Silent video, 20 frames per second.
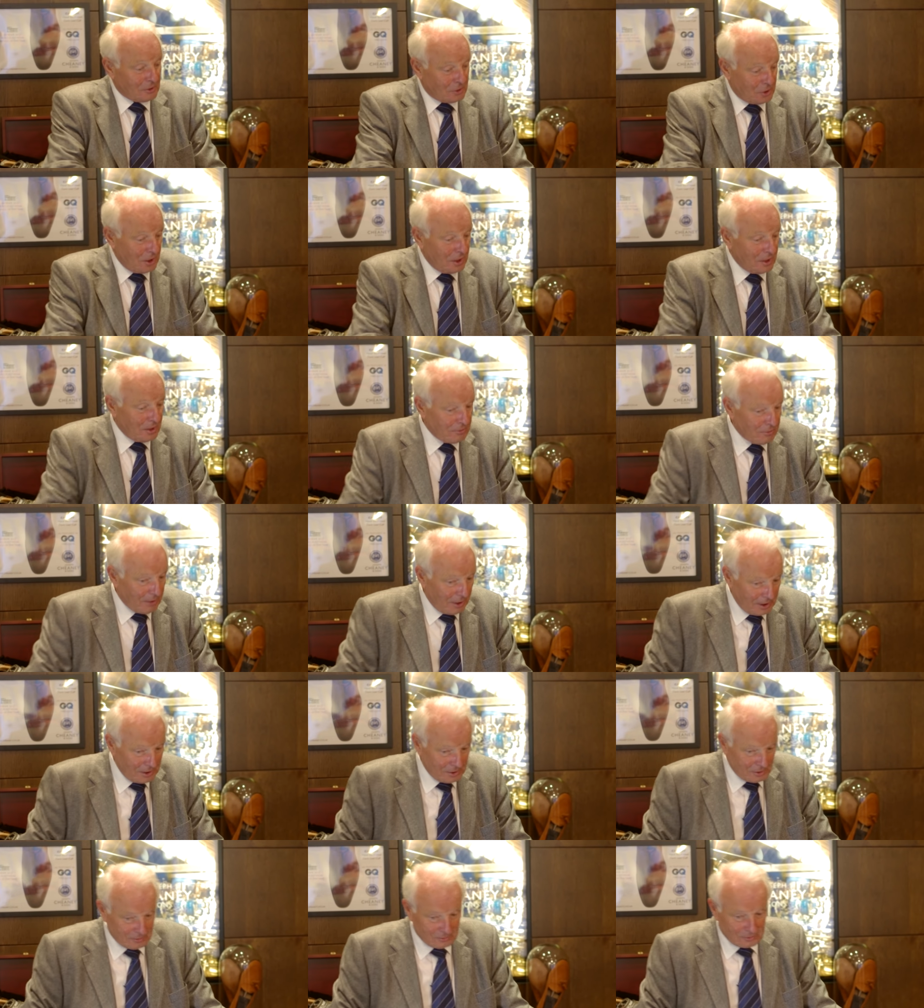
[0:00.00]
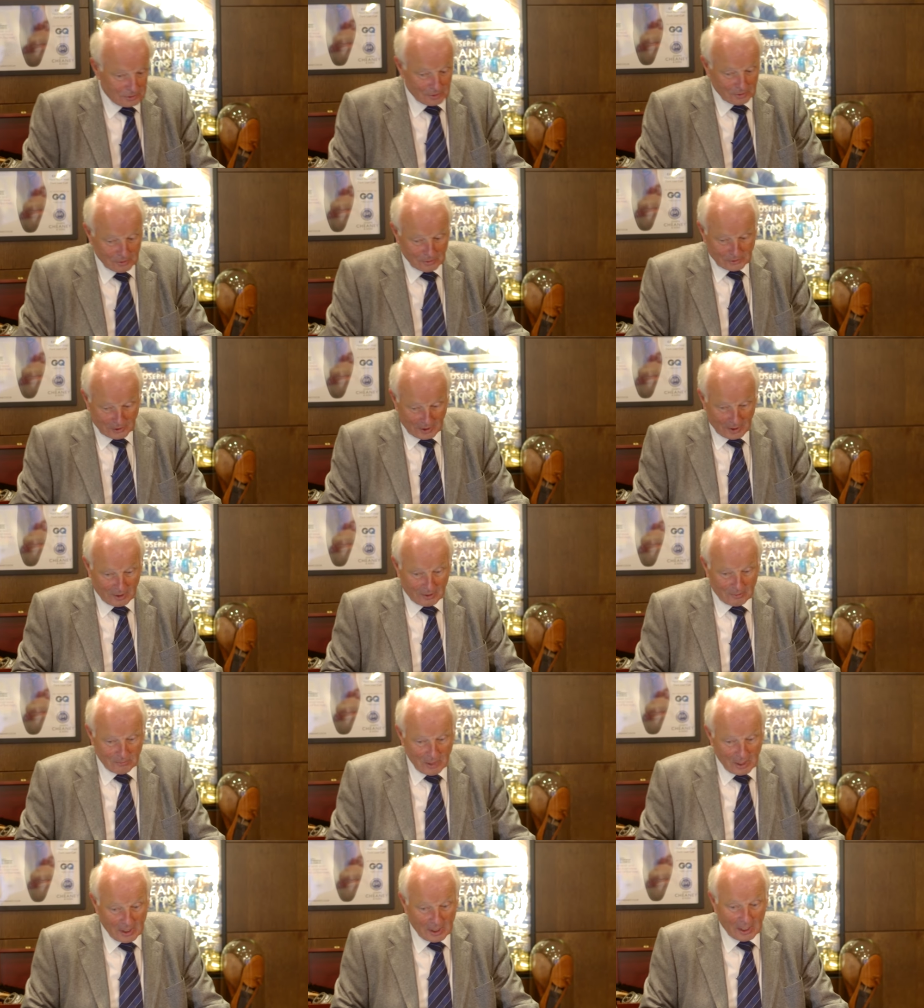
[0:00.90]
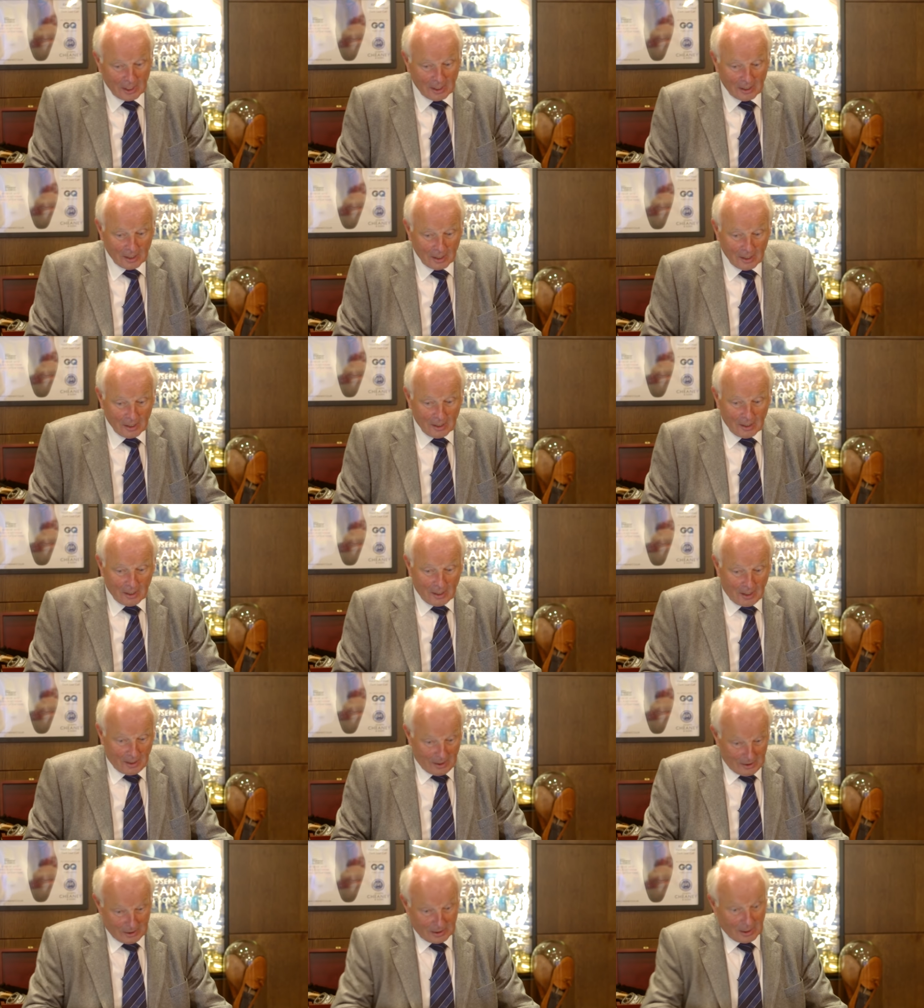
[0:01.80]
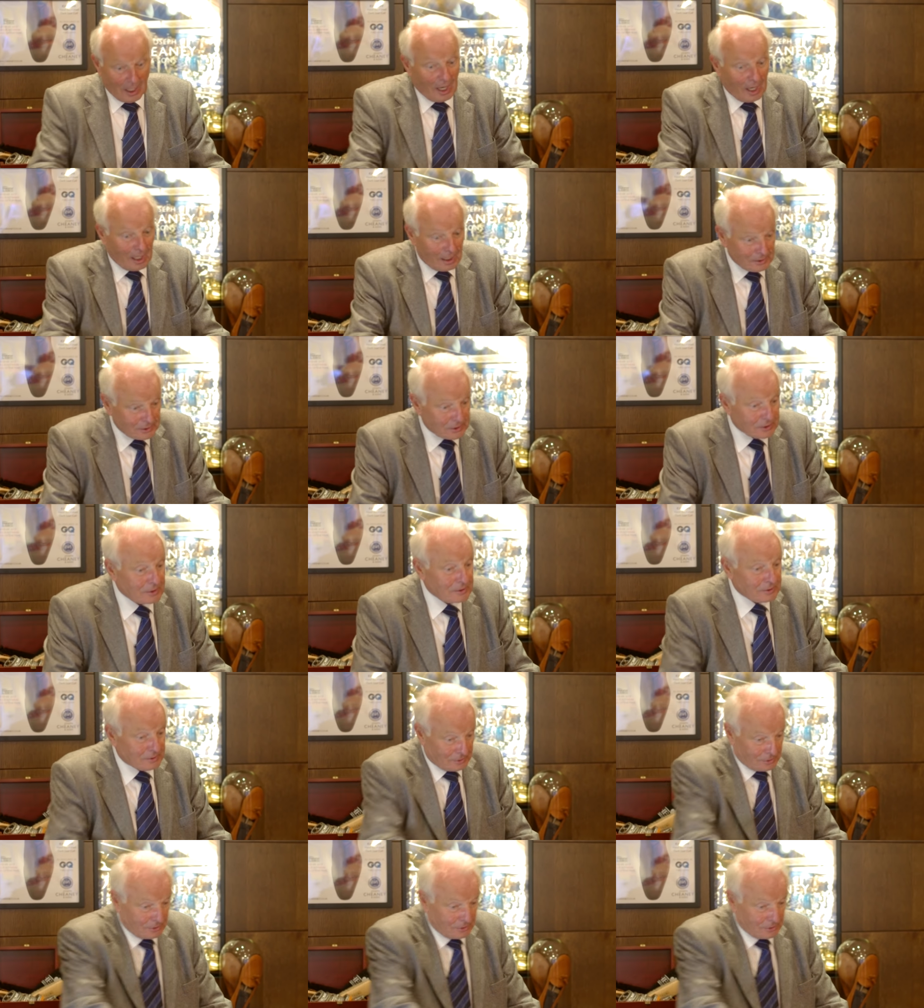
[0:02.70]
the Cheaney range of shoes, there are many lasts,